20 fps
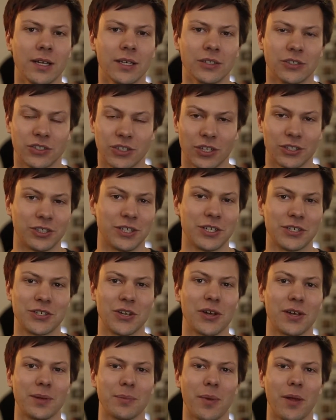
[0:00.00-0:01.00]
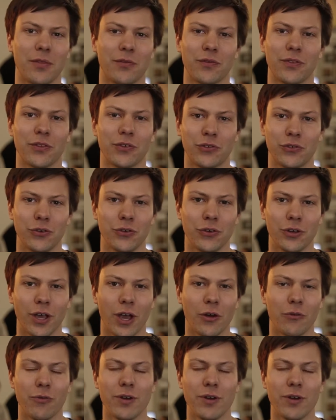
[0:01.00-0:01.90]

such an exciting month for the studio,